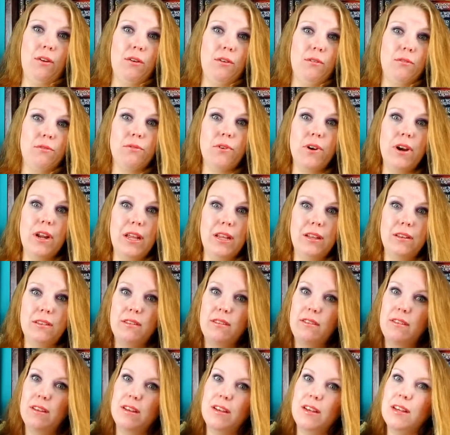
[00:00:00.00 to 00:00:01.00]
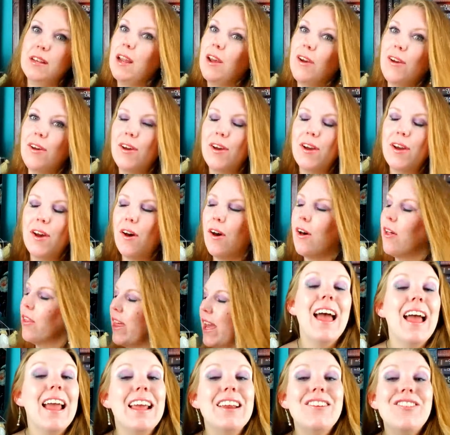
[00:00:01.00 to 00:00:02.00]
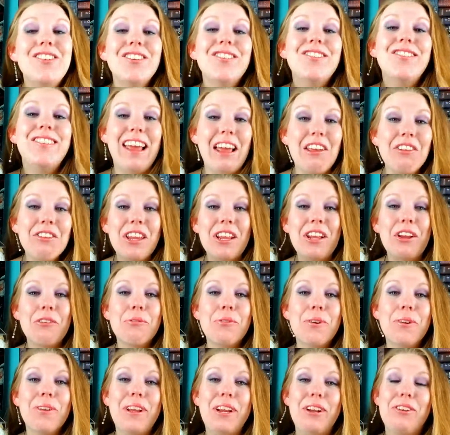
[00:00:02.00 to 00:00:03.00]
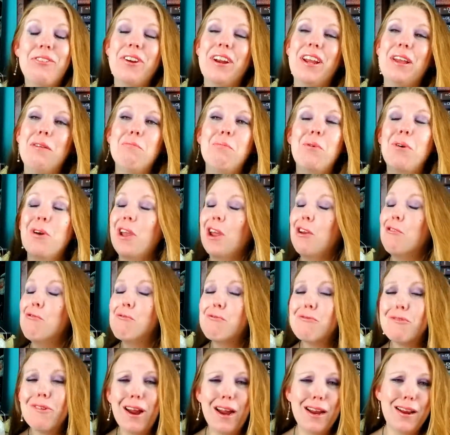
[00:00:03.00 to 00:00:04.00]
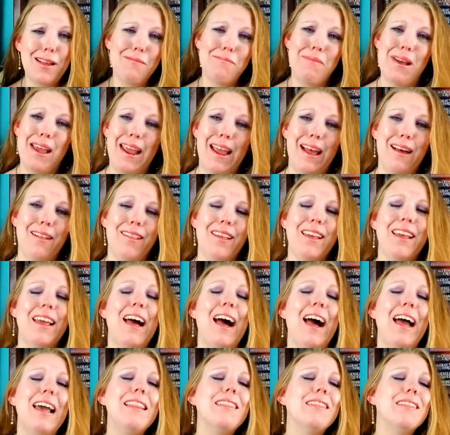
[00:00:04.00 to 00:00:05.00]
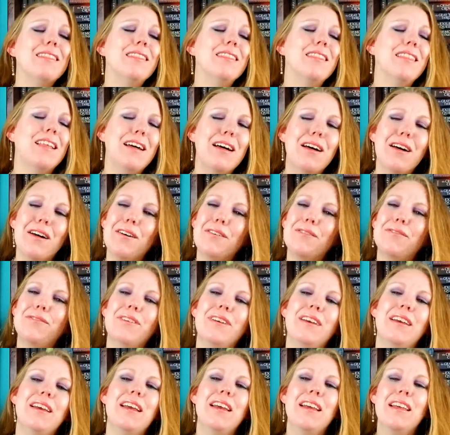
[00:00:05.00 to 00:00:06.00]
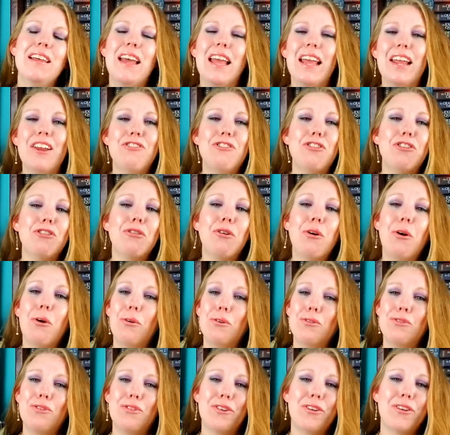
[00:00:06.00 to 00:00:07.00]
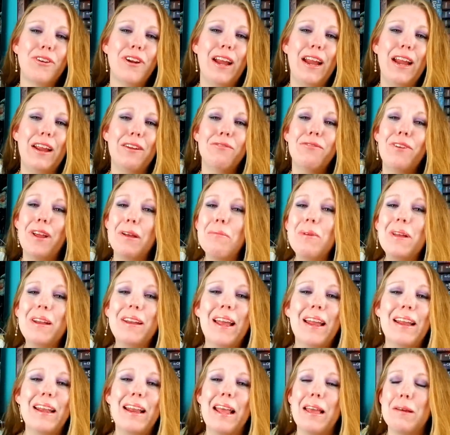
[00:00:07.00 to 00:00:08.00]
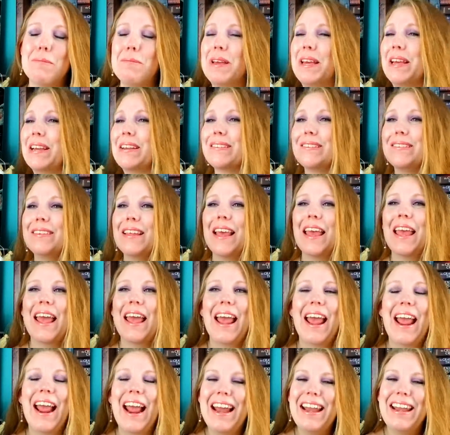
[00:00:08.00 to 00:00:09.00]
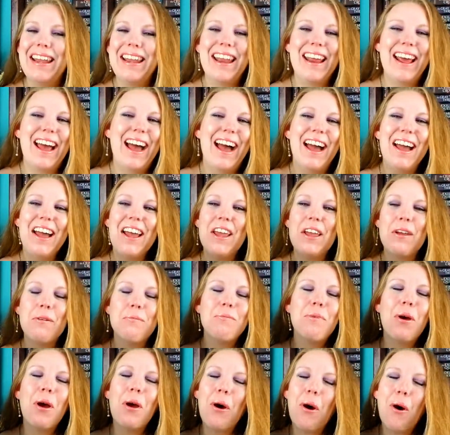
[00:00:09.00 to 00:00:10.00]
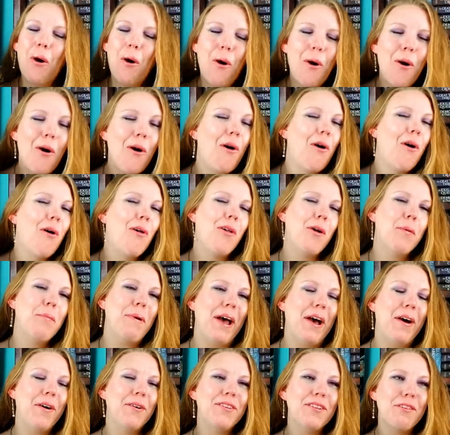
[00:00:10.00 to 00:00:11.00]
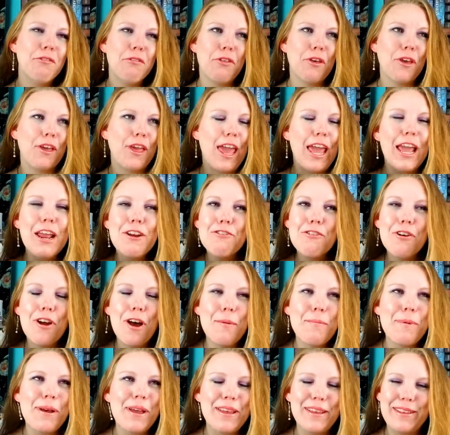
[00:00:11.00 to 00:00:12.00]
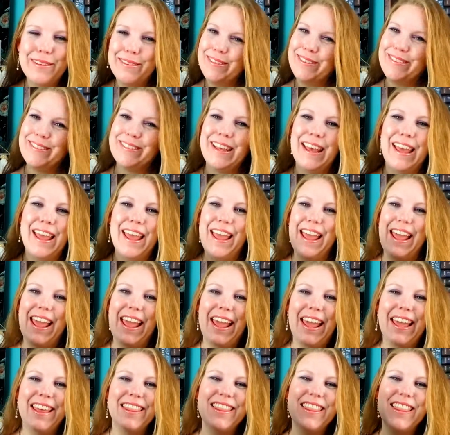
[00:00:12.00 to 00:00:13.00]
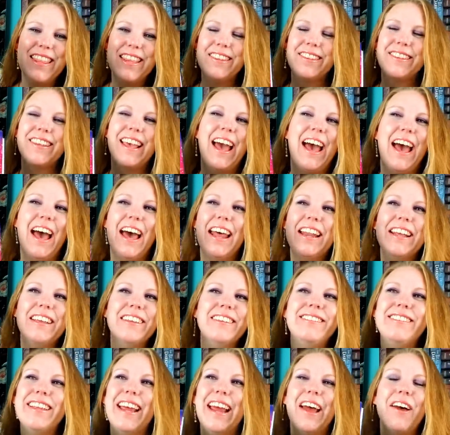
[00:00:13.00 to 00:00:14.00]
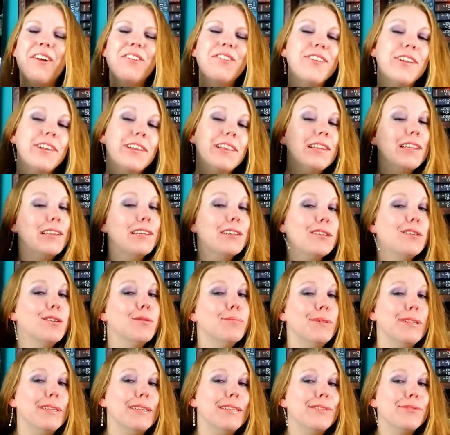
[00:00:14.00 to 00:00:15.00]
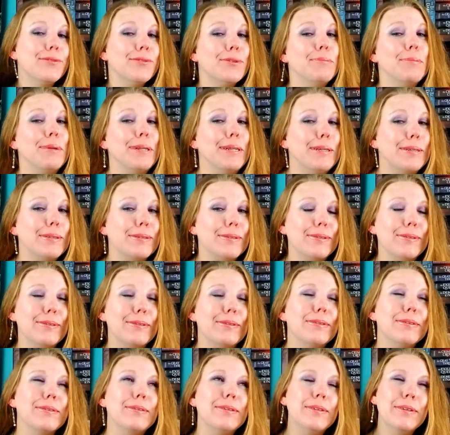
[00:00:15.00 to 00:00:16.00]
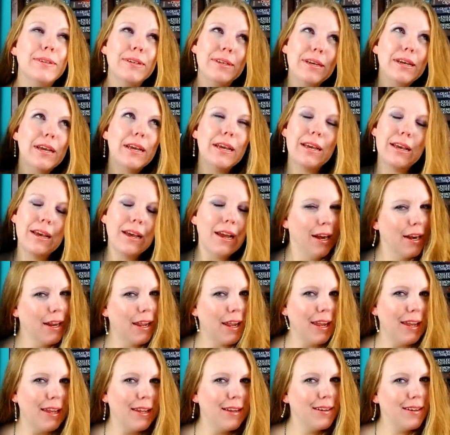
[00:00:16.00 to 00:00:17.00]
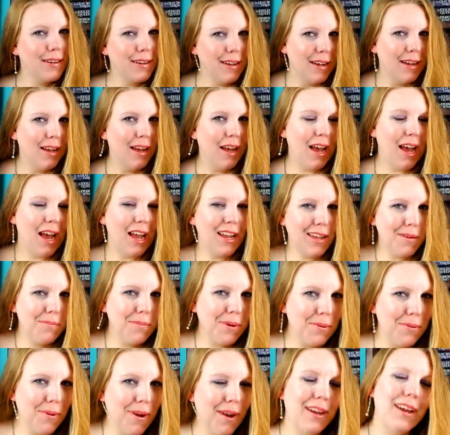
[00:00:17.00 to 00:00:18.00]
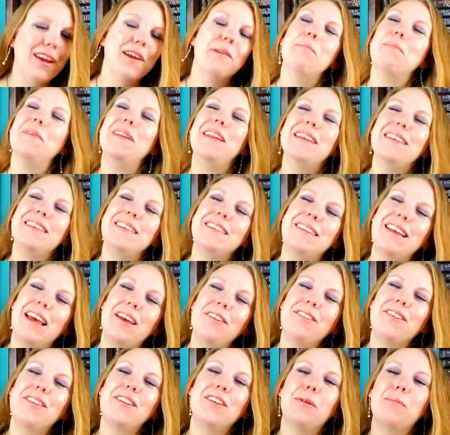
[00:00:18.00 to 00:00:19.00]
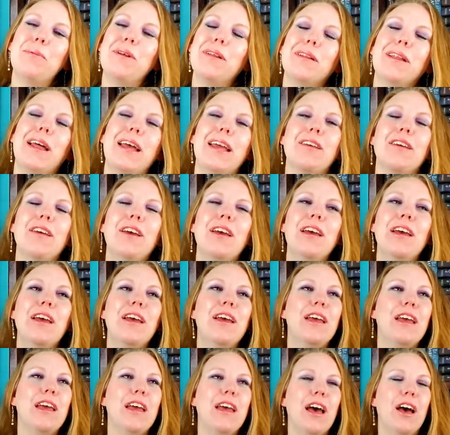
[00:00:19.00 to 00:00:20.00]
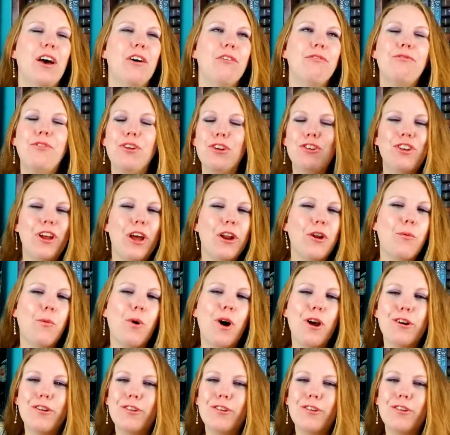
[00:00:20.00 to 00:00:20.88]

friends and all that. It just sounds like a really intriguing book and right up my alley. I love Asian culture and family dynamics, and I am all about the K-dramas, and this kind of sounds a little bit reminiscent. Again, I could be wrong here, but it sounds a little bit like fish out of water